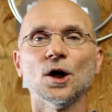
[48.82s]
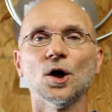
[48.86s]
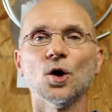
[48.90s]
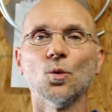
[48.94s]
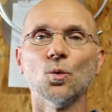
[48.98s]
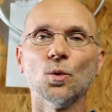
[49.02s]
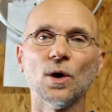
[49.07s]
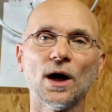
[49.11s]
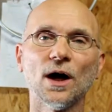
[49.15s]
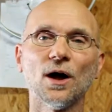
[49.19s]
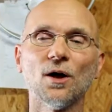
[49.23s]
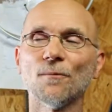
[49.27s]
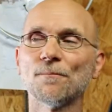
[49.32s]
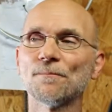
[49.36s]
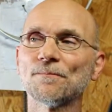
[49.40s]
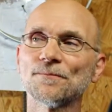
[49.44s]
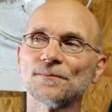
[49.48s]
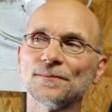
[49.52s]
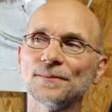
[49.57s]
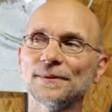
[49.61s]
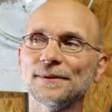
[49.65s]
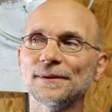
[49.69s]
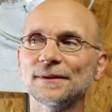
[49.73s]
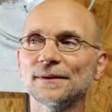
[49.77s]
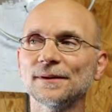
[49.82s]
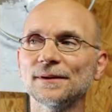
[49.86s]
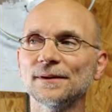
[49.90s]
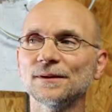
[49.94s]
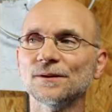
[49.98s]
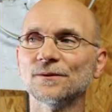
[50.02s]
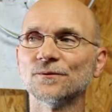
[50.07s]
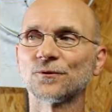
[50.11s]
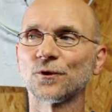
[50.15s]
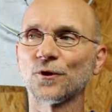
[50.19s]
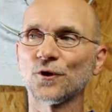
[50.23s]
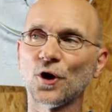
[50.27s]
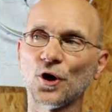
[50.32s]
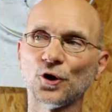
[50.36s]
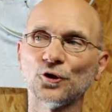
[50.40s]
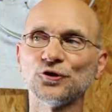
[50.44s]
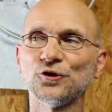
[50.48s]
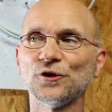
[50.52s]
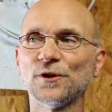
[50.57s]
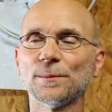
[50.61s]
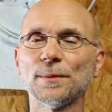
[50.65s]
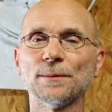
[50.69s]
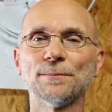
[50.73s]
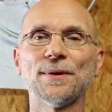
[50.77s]
Well, for those
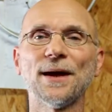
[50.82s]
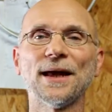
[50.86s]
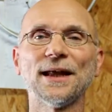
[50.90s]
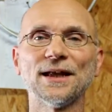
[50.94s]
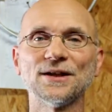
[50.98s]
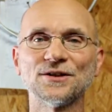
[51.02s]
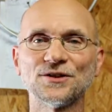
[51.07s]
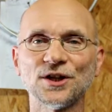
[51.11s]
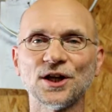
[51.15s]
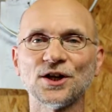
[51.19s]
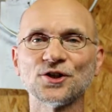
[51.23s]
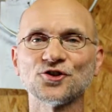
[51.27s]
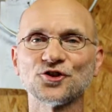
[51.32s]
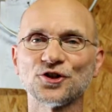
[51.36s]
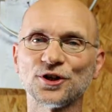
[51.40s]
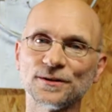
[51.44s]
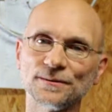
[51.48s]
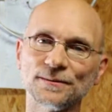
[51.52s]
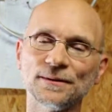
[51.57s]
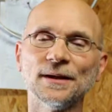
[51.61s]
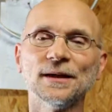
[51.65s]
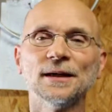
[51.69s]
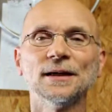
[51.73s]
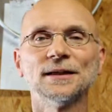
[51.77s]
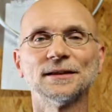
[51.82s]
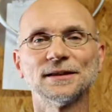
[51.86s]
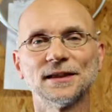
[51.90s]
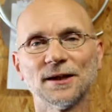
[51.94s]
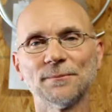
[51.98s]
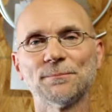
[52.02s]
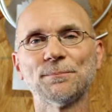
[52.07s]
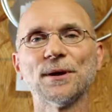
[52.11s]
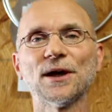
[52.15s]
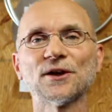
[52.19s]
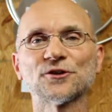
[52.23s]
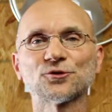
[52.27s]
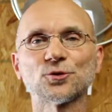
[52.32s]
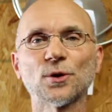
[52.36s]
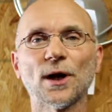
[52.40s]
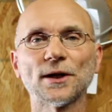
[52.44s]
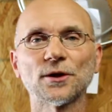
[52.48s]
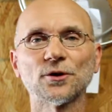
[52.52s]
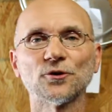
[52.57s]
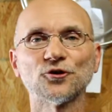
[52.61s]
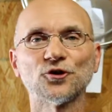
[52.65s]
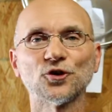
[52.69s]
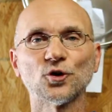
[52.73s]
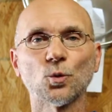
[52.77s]
who have been paying attention, the best
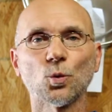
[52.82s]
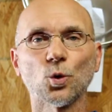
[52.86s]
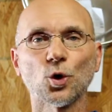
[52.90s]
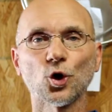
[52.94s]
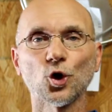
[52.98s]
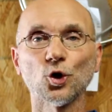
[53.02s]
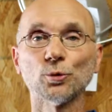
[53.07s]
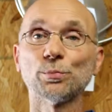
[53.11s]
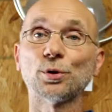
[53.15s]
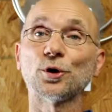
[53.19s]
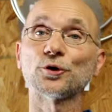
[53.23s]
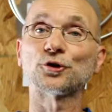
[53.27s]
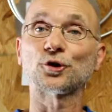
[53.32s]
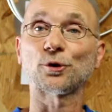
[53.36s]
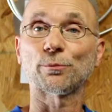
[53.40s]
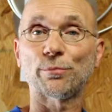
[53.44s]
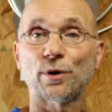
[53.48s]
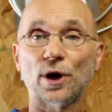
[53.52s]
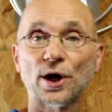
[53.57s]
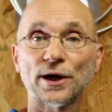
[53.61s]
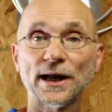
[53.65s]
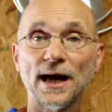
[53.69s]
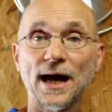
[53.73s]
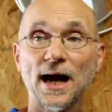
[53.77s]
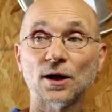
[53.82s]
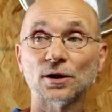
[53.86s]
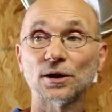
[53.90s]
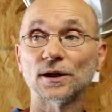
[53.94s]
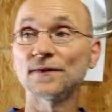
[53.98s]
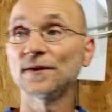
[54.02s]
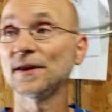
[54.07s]
riders in the world put their butt out and